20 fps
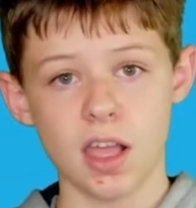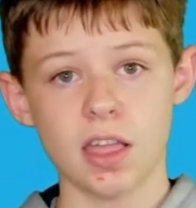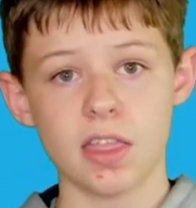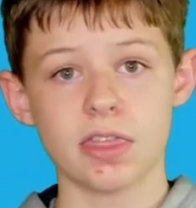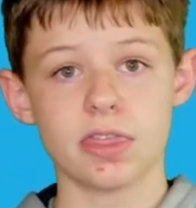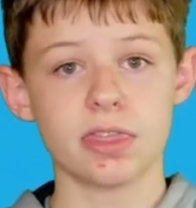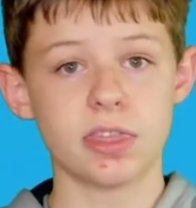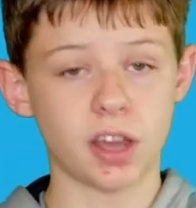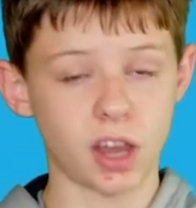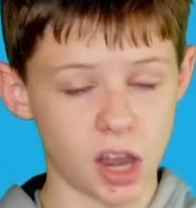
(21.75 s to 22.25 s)

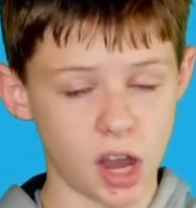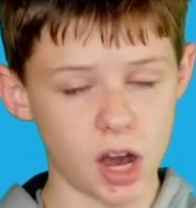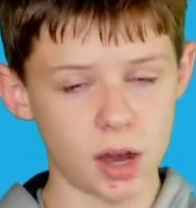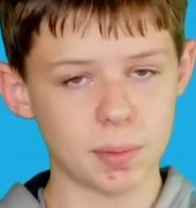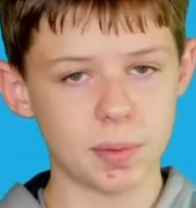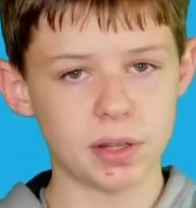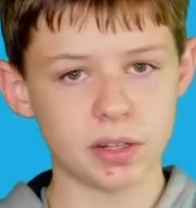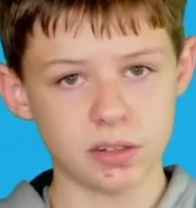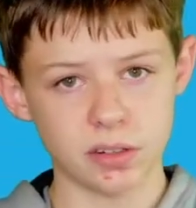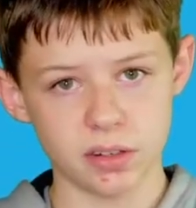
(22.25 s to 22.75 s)
the
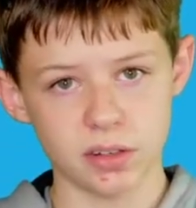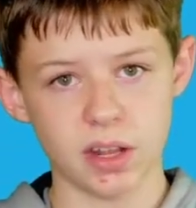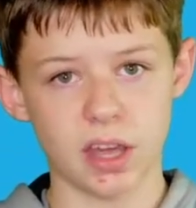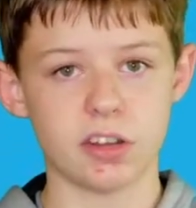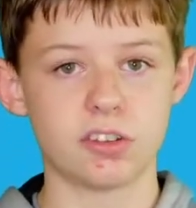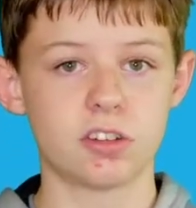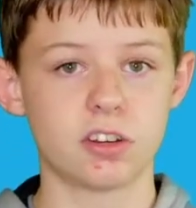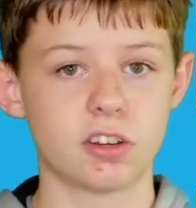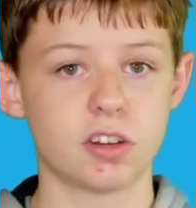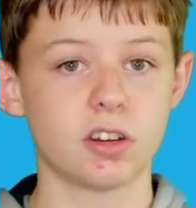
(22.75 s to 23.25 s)
carbon,
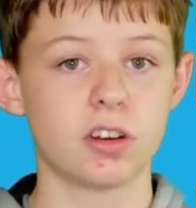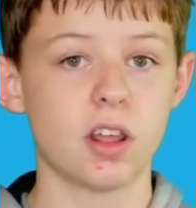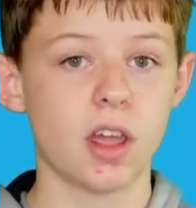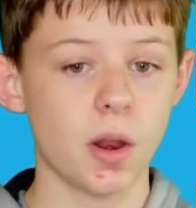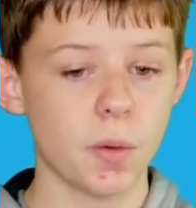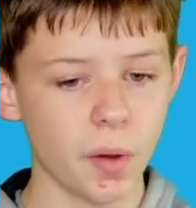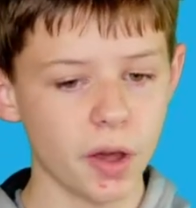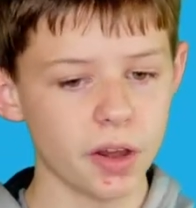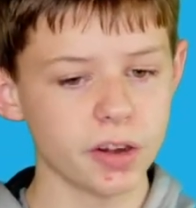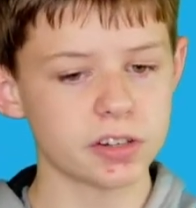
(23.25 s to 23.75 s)
nitrogen, and
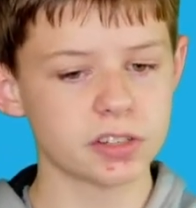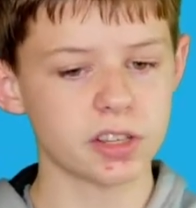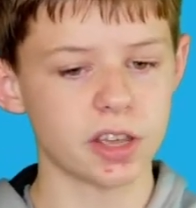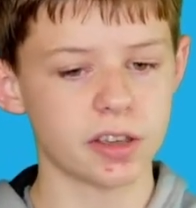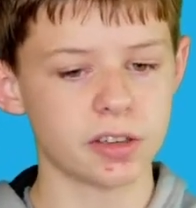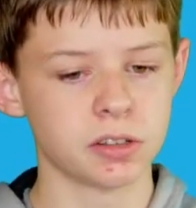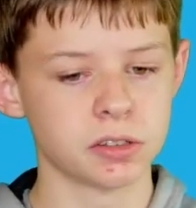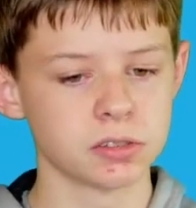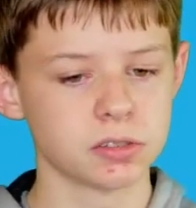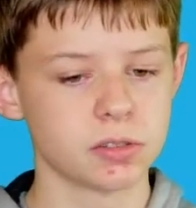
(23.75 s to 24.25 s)
water
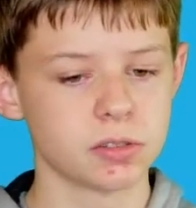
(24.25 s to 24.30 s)
cycles.